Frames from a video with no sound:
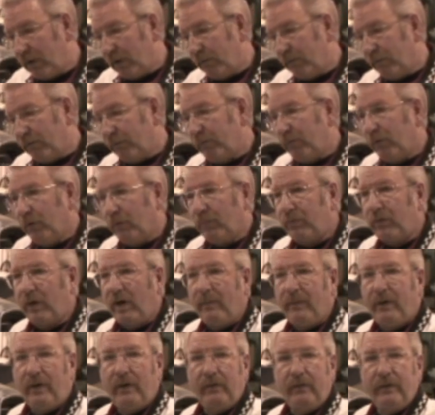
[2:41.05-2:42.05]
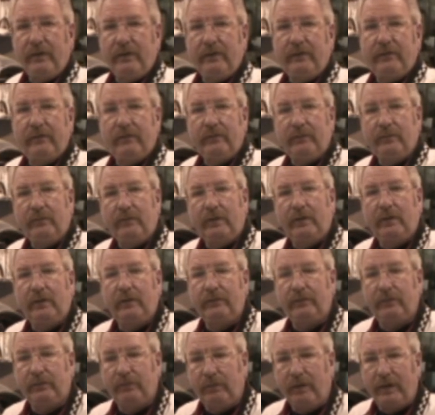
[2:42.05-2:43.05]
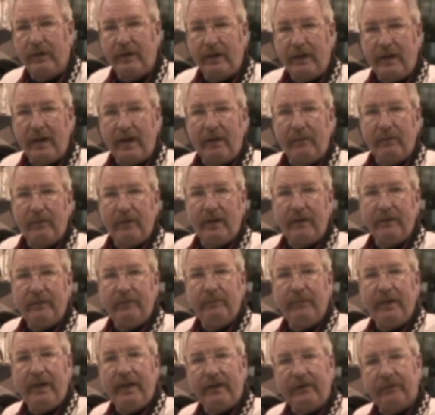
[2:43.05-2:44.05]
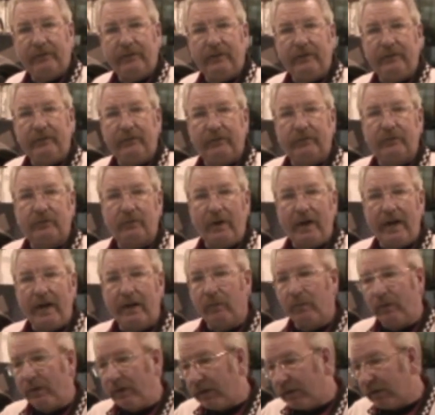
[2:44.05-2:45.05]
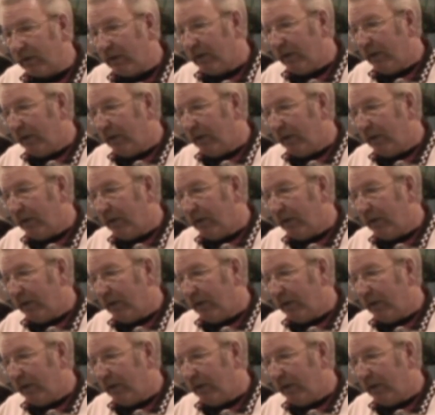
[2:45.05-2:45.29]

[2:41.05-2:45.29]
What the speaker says: It was built primarily to run in Hot Rod Magazine's Drag Week.